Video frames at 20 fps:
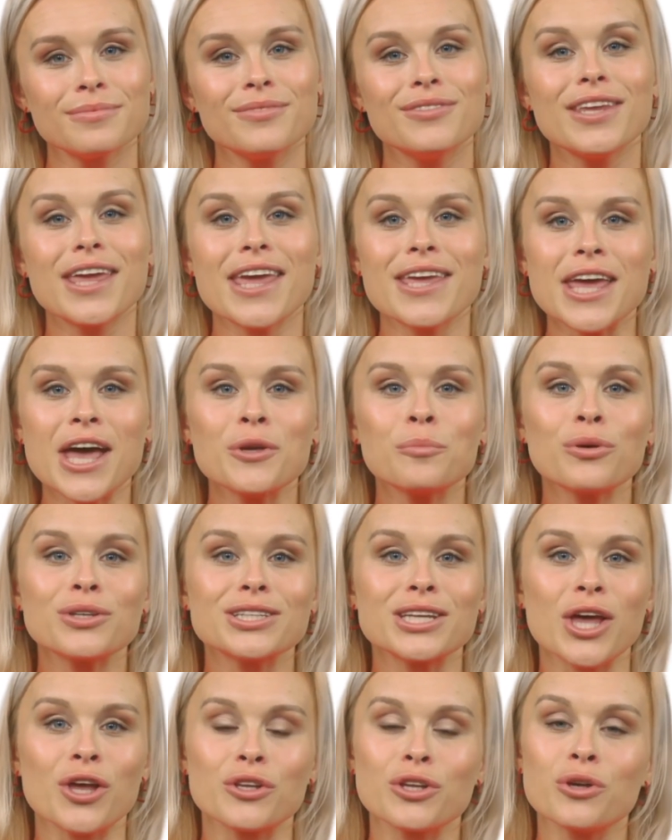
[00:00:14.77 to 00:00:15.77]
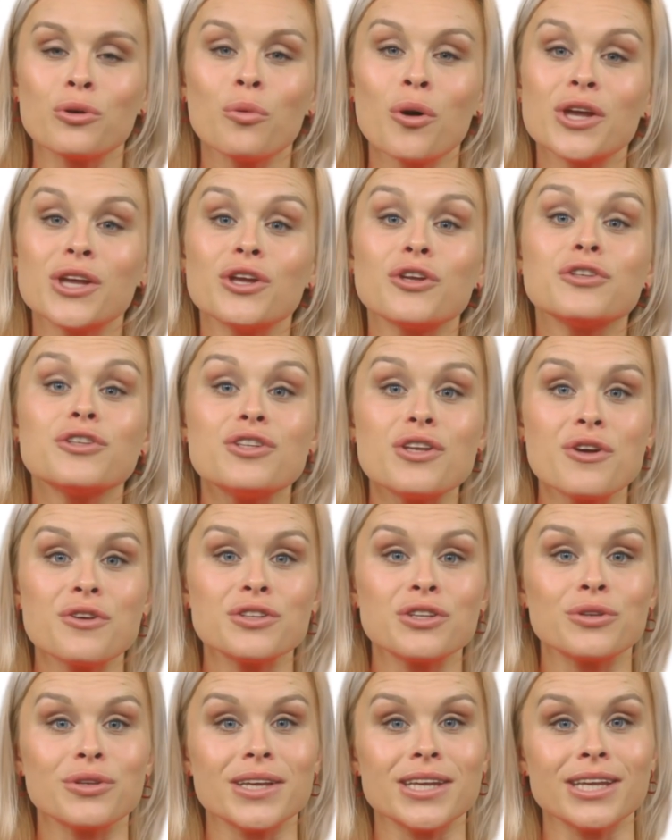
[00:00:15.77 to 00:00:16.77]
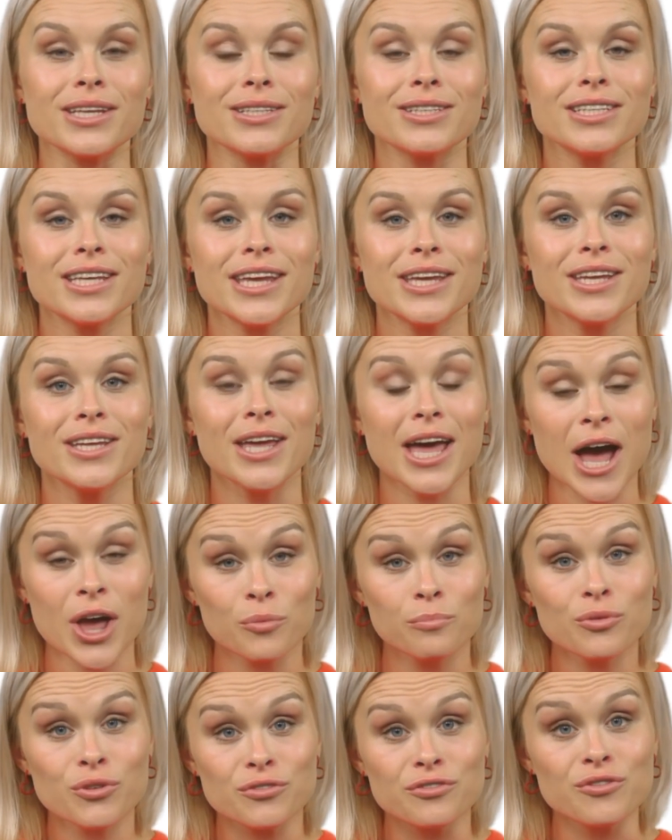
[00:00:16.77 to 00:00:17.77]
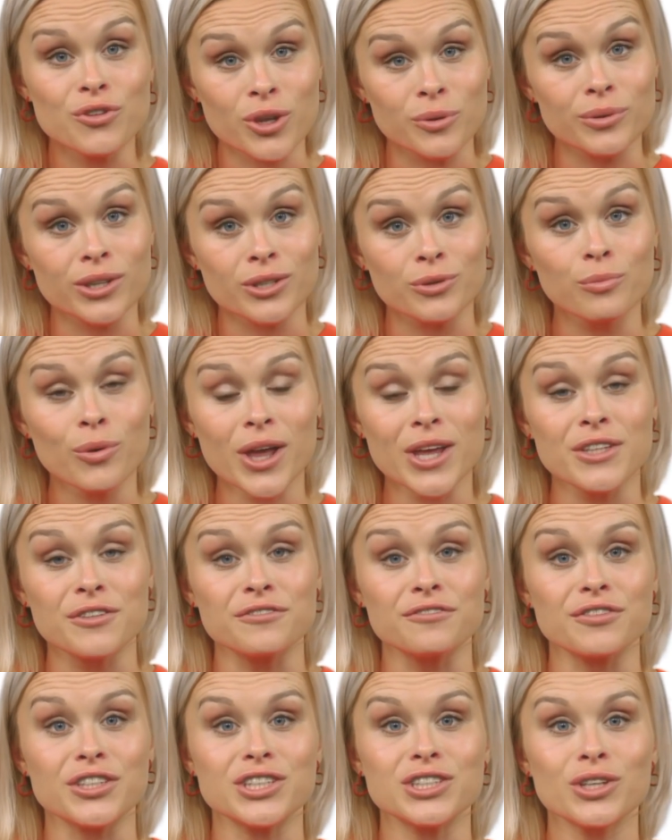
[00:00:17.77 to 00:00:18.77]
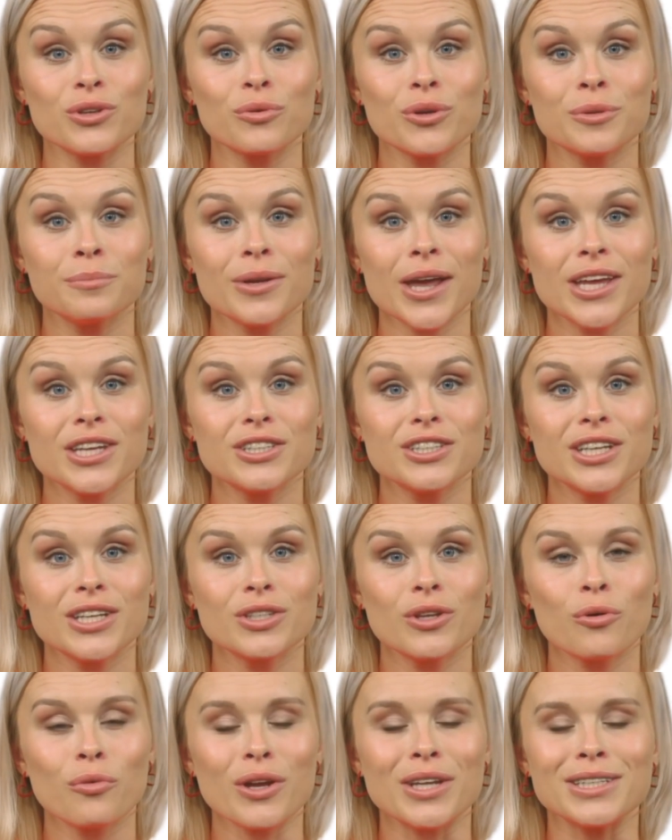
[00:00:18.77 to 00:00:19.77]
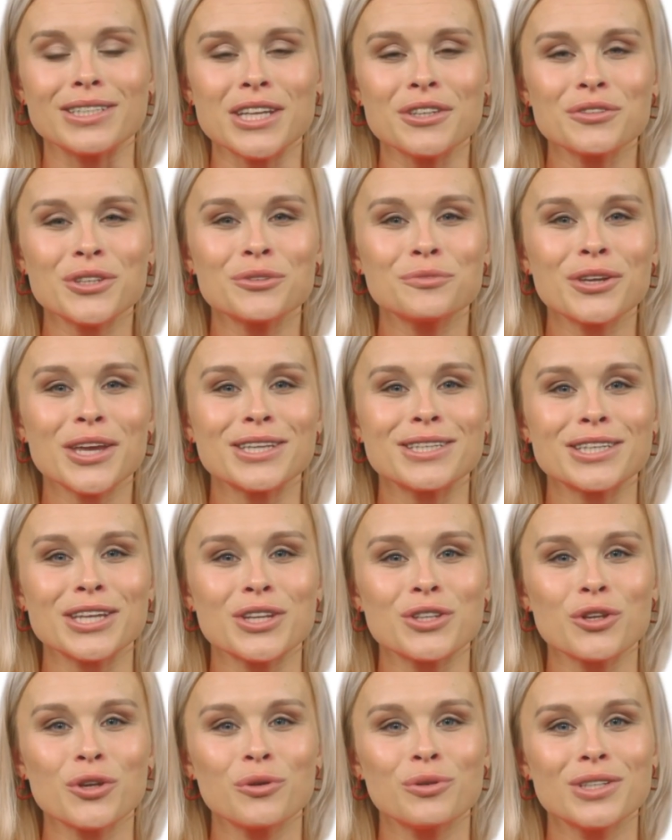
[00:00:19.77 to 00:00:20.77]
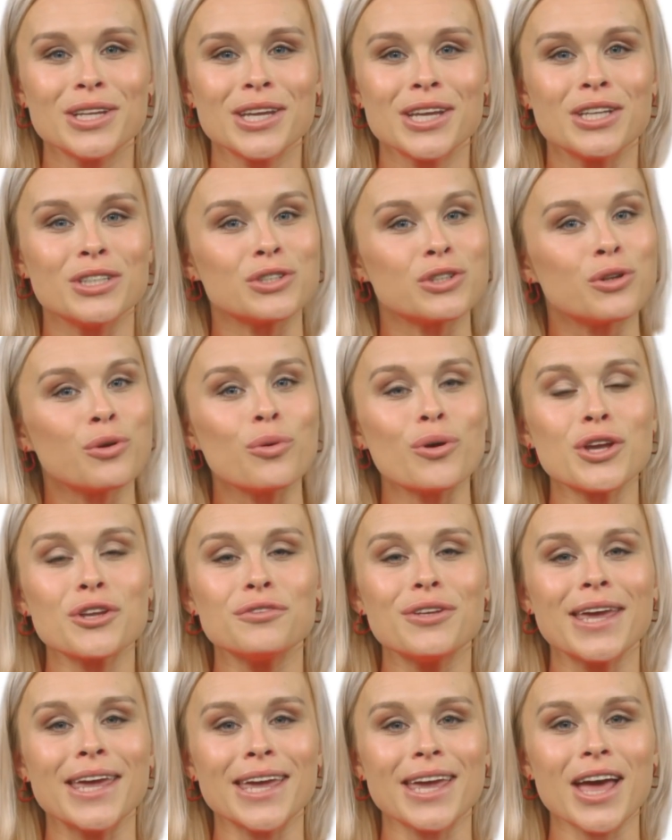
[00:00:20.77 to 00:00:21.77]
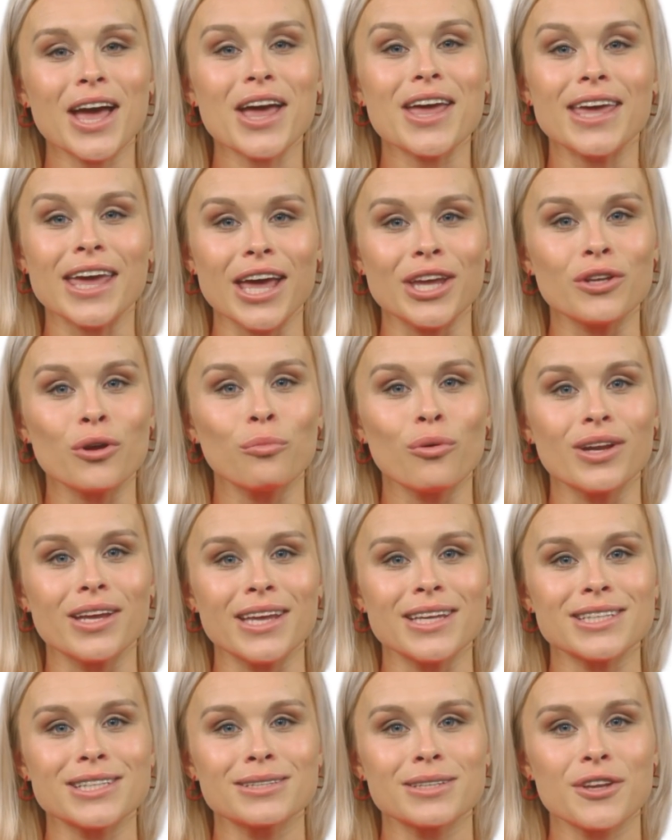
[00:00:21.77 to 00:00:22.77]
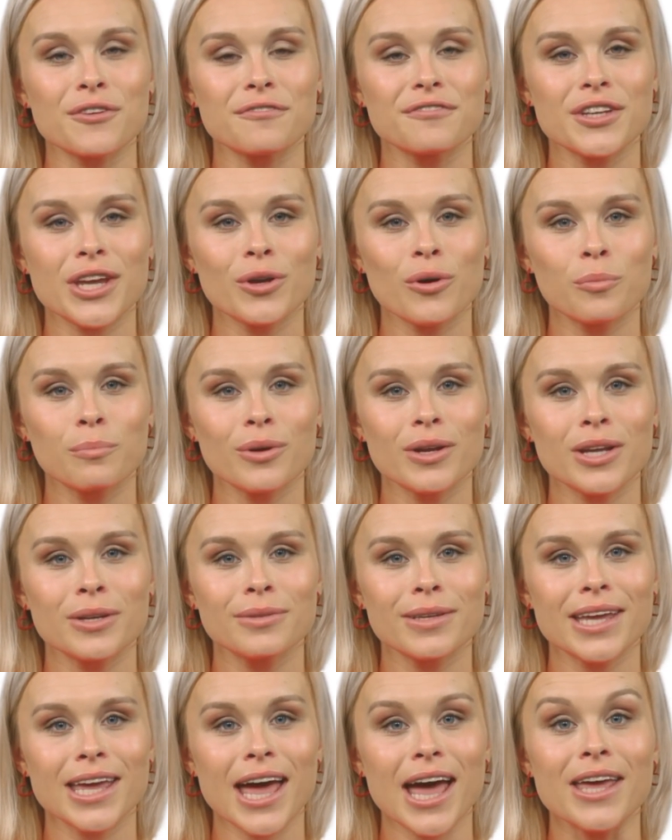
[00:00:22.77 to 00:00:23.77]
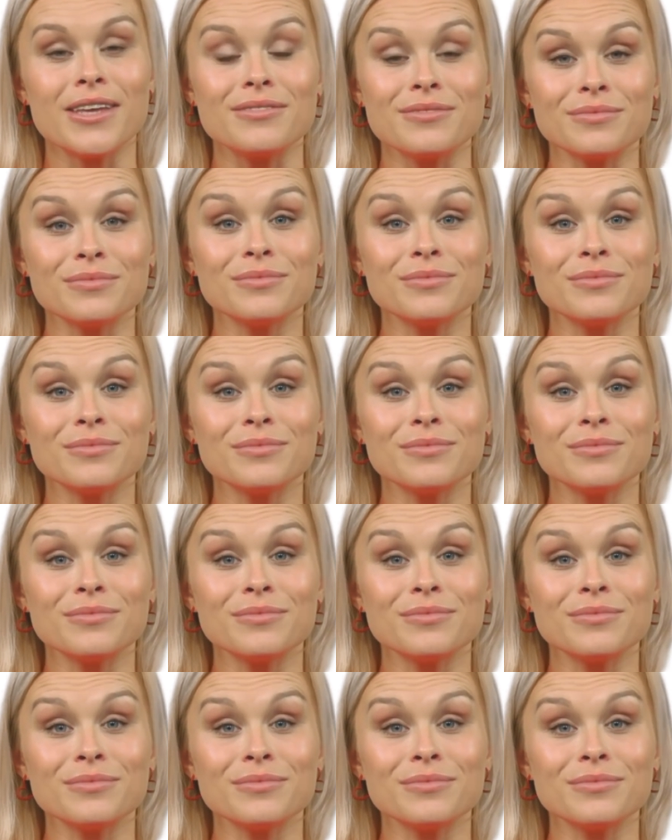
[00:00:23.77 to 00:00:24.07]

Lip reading: Then I will tell you what you shall do to continue outperforming while efficiently managing the risk of investing using intuitive AI analytics available in the app.